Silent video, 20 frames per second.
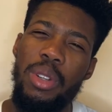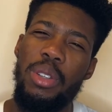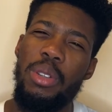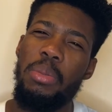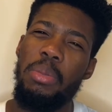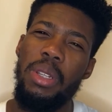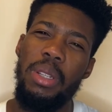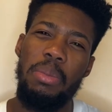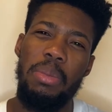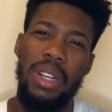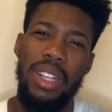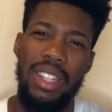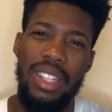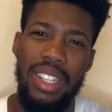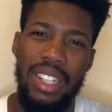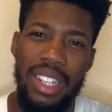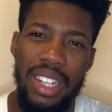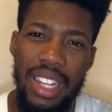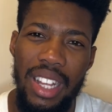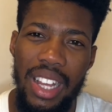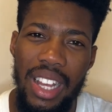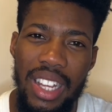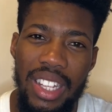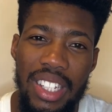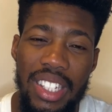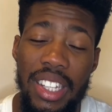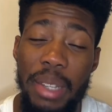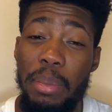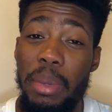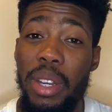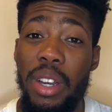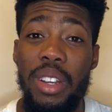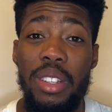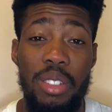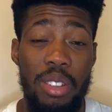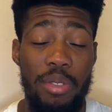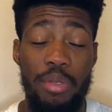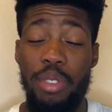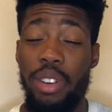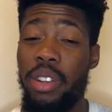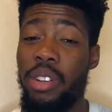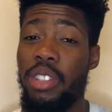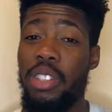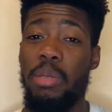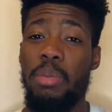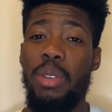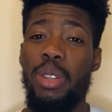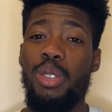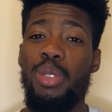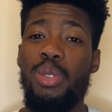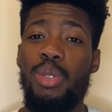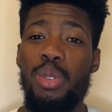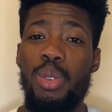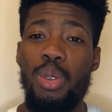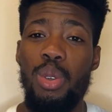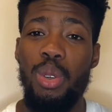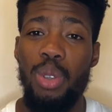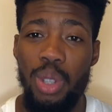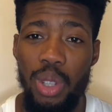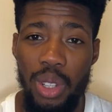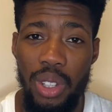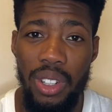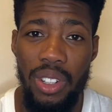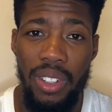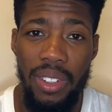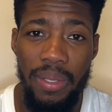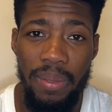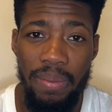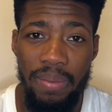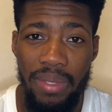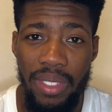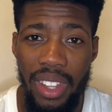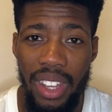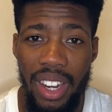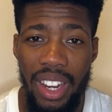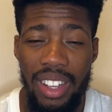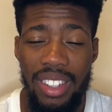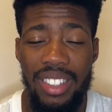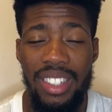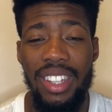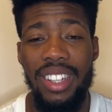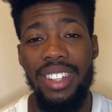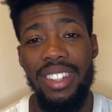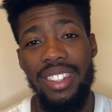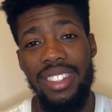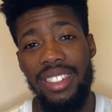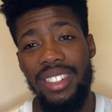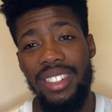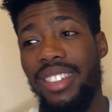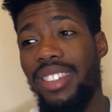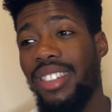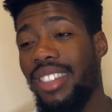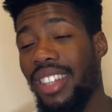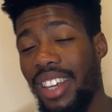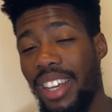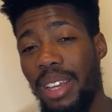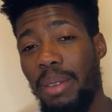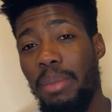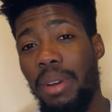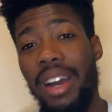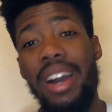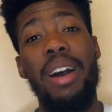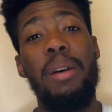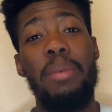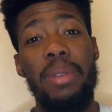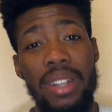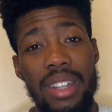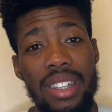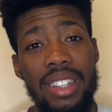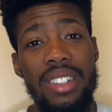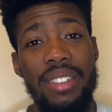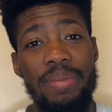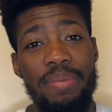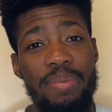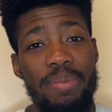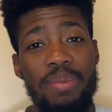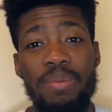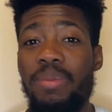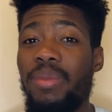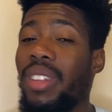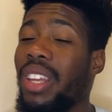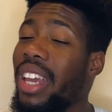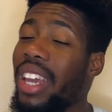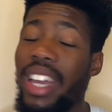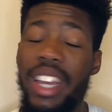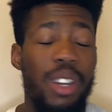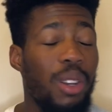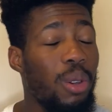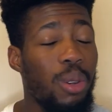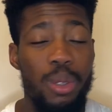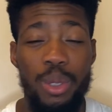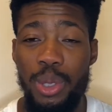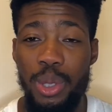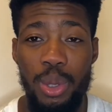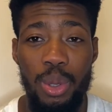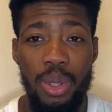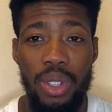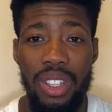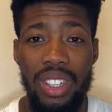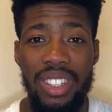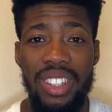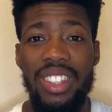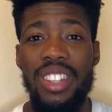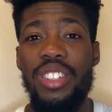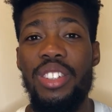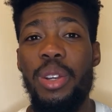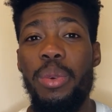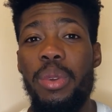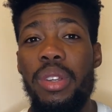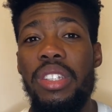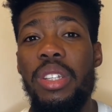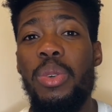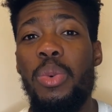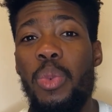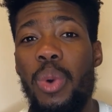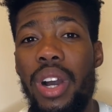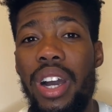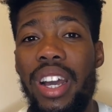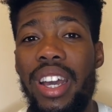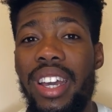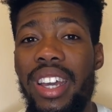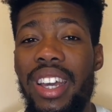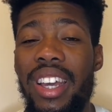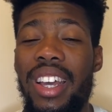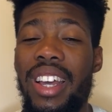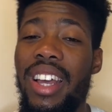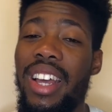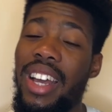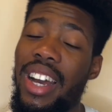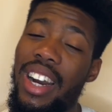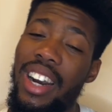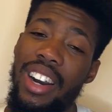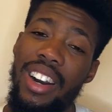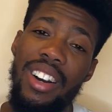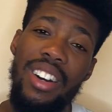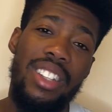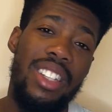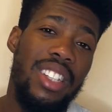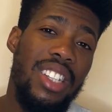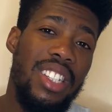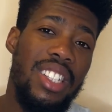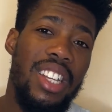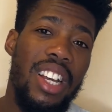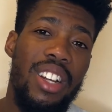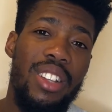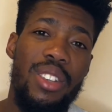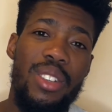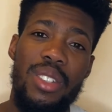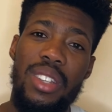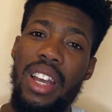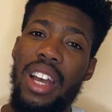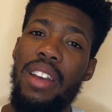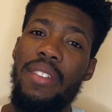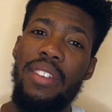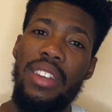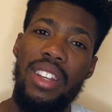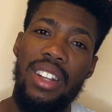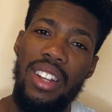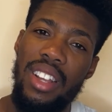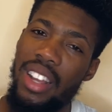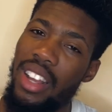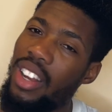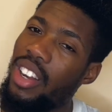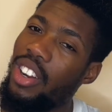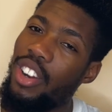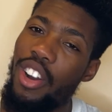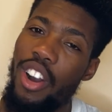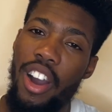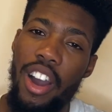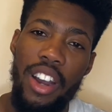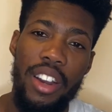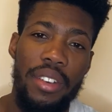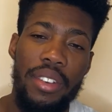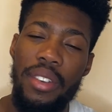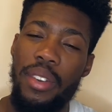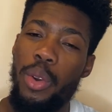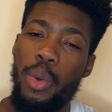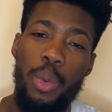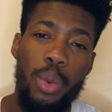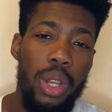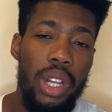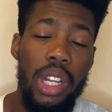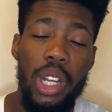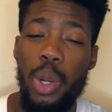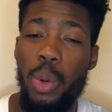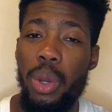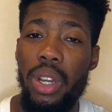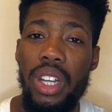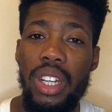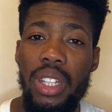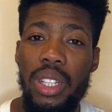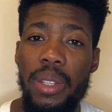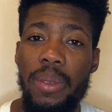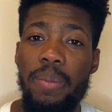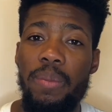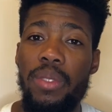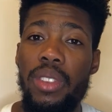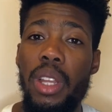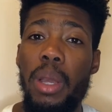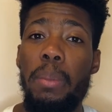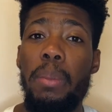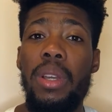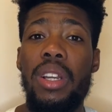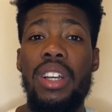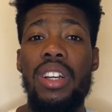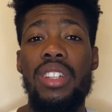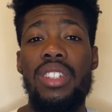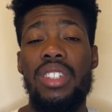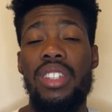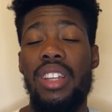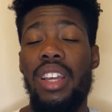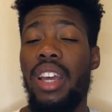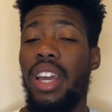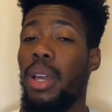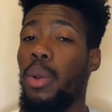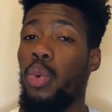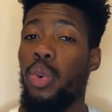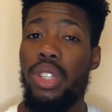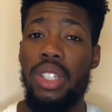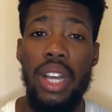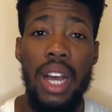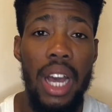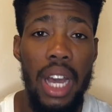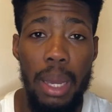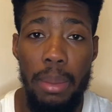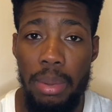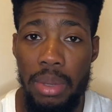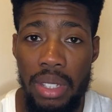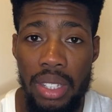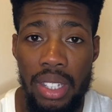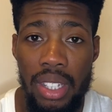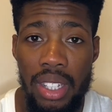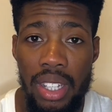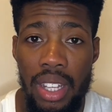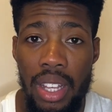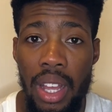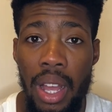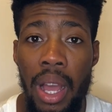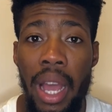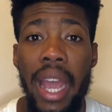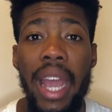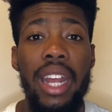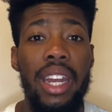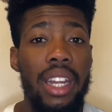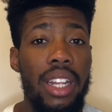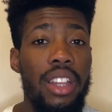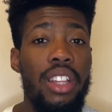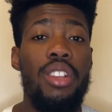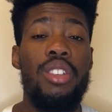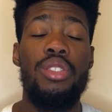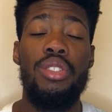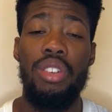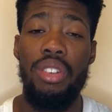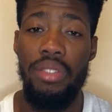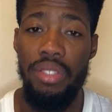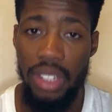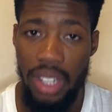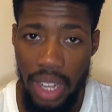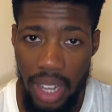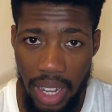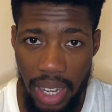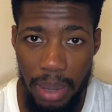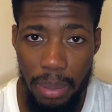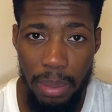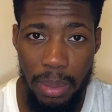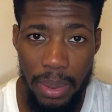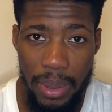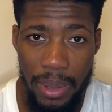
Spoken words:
do you mean by that? She's like, because your fragrance smells so good. And I was like, damn, Khamrah ain't no joke. There's a reason why all the discounters have it gone really quickly, because it was hyped and it deserves the hype.